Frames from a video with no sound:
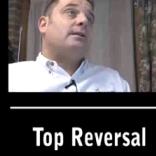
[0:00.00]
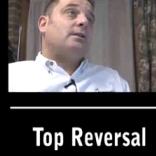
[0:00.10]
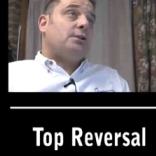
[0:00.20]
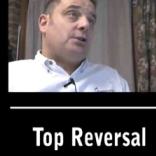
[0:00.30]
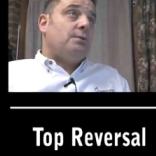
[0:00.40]

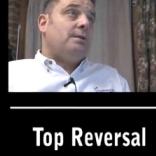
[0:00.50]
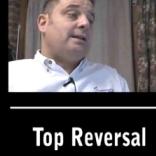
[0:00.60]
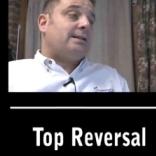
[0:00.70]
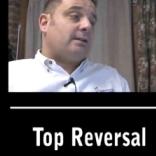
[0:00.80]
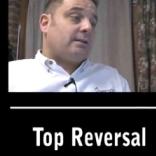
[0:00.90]
You
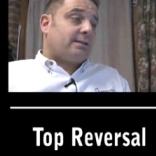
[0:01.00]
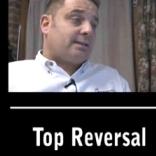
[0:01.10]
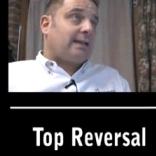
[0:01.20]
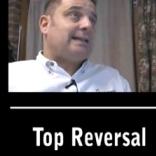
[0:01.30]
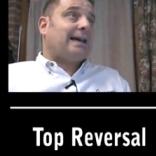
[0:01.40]
need to
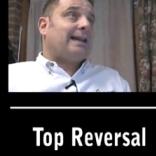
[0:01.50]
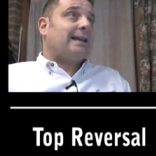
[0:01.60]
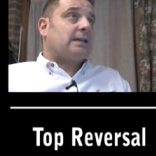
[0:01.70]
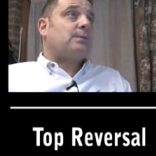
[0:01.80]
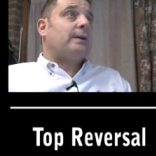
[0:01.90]
study that
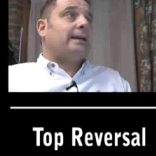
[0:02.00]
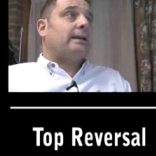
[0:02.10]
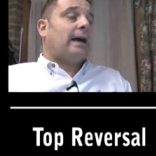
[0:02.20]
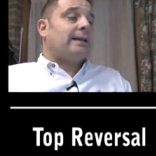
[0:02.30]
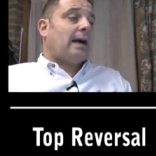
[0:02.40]
next
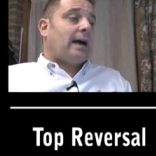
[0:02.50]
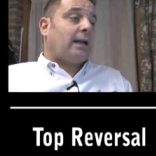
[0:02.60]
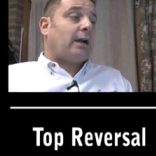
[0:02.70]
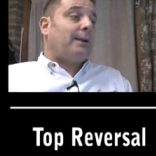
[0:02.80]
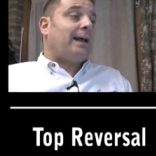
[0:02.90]
week and
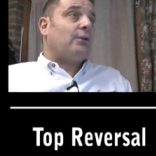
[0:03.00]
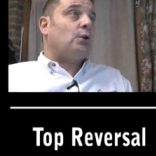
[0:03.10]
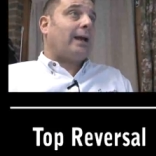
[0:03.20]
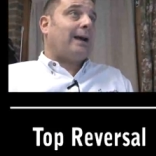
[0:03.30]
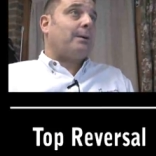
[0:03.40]
go and have a
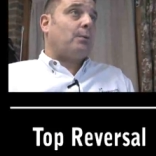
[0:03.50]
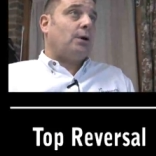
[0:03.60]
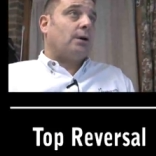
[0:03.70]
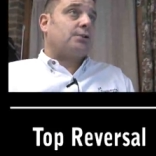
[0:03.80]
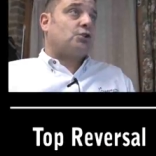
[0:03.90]
look how it
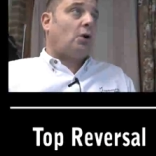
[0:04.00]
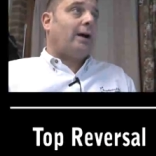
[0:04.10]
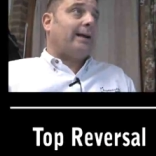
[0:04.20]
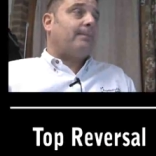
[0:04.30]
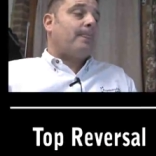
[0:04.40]
works.
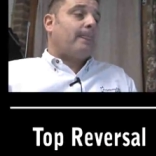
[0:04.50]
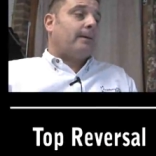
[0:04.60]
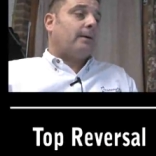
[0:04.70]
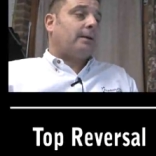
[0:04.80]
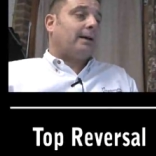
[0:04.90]
Try it,
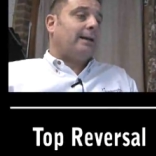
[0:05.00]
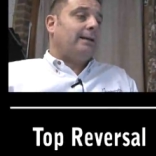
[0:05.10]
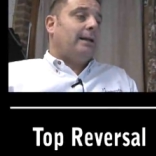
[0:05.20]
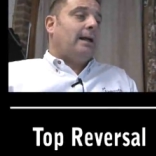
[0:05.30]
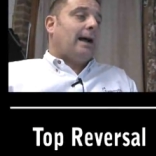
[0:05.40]

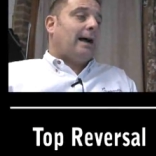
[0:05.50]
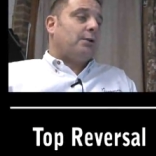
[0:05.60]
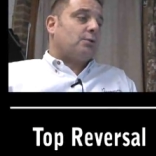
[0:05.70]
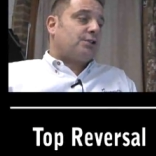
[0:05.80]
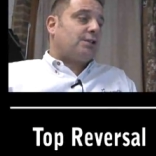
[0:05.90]
okay?
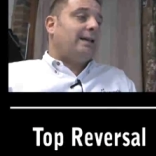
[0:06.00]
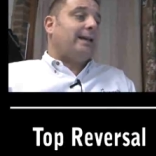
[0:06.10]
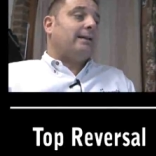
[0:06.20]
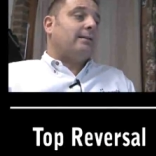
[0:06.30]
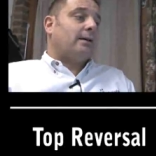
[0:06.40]
And you'll
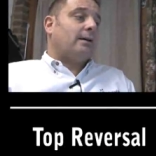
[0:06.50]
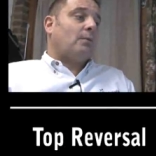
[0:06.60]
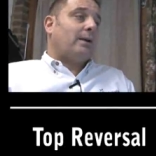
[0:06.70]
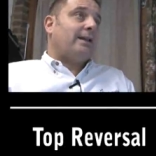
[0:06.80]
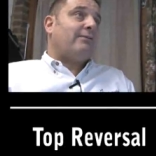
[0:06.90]
see
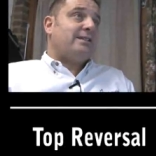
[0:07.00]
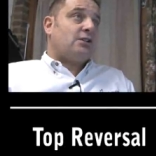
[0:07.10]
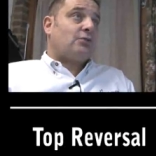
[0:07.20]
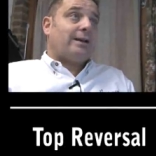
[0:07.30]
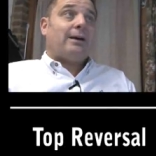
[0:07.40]
that when there is
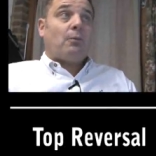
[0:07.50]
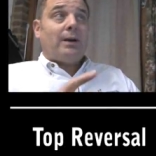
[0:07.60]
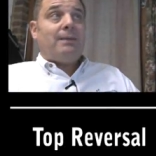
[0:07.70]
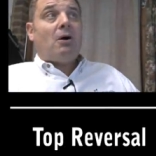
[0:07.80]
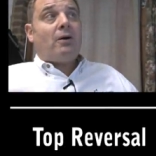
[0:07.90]
a trend, now
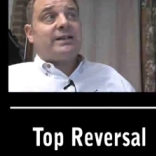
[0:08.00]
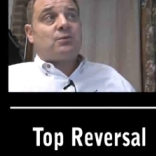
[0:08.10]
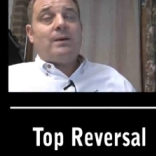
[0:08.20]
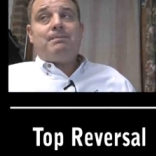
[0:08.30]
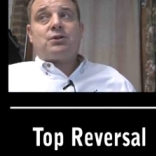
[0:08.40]
when a
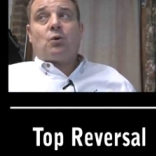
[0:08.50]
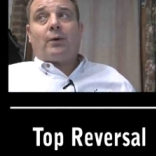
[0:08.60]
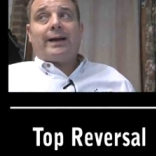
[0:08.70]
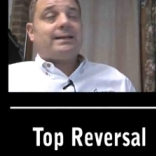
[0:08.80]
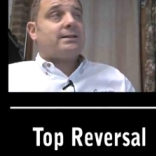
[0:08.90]
market's
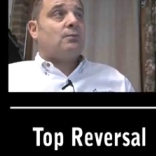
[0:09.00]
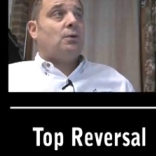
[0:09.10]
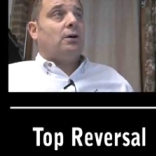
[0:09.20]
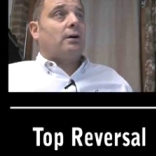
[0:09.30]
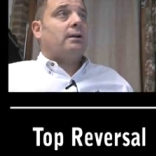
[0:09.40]
whipsawing, it doesn't
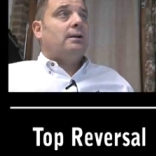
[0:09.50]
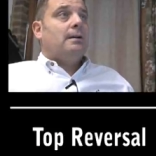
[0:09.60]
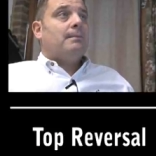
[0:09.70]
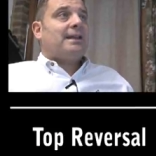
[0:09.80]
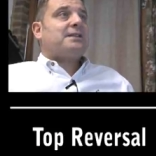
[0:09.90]
work,
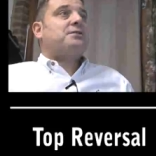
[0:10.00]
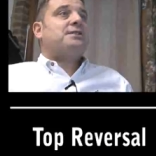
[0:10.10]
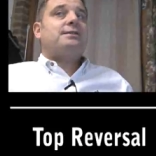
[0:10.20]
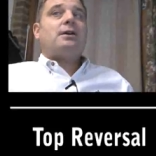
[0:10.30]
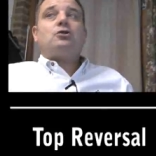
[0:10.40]
but that's because
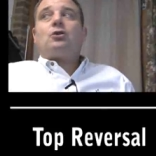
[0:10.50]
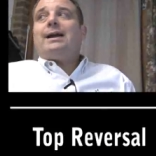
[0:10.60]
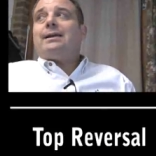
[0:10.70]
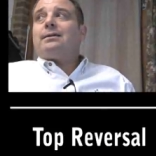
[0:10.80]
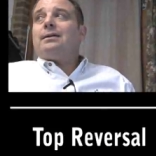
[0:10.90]
there's no
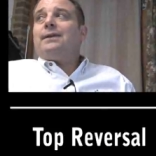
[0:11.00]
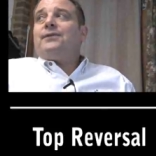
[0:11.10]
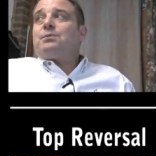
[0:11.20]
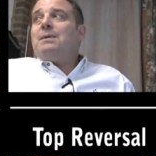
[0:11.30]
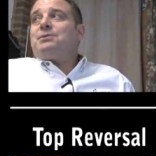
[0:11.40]
trend. And
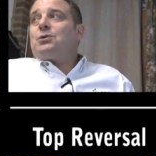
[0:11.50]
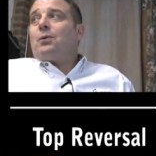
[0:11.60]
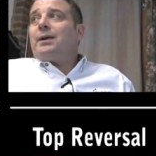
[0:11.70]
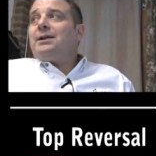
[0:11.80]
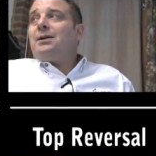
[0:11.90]
if it's
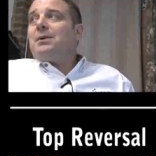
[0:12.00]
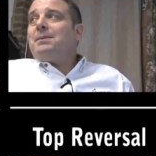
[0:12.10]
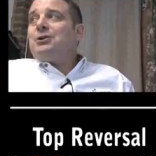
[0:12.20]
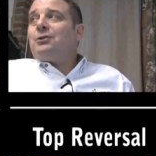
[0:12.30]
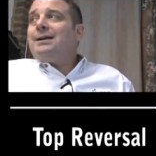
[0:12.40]
whipsawing, you don't want
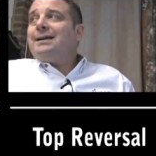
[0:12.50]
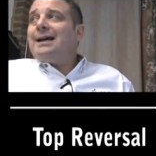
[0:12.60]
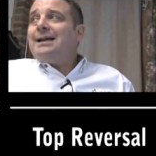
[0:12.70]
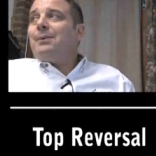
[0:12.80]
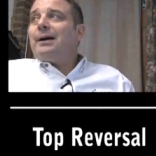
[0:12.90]
to be trading
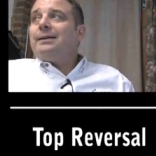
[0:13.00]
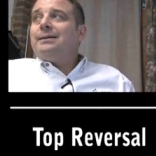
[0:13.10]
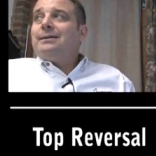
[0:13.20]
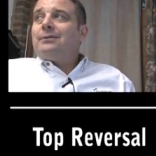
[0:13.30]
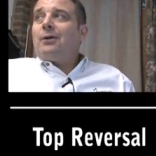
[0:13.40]
it anyway,
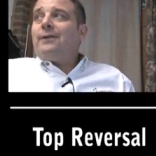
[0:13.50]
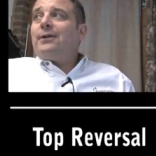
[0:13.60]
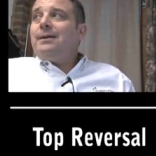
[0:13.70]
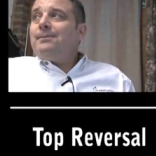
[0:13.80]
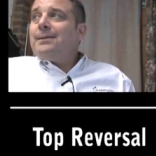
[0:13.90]
right,
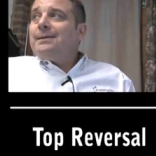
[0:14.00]
Philip?